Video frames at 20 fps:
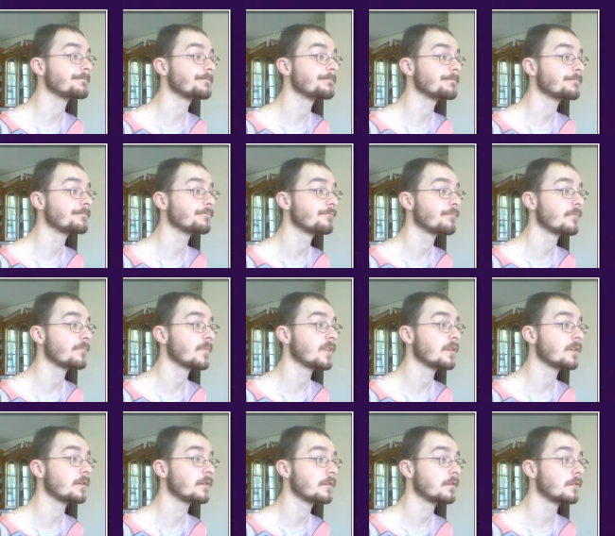
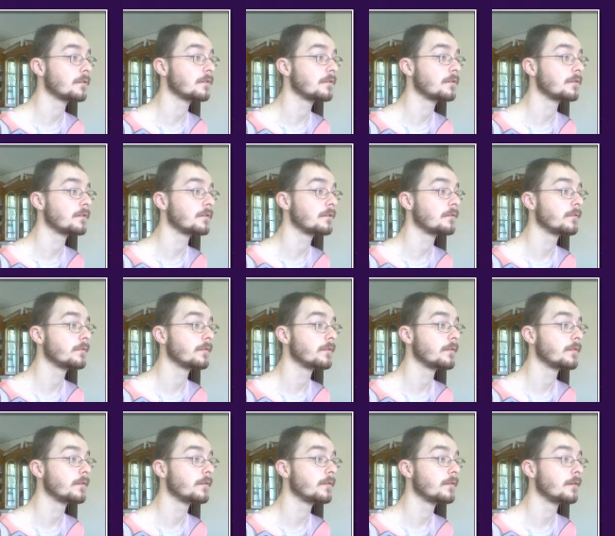
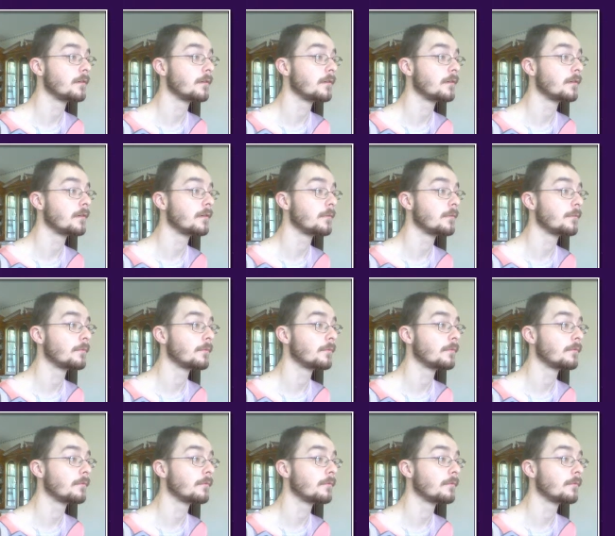[no speech]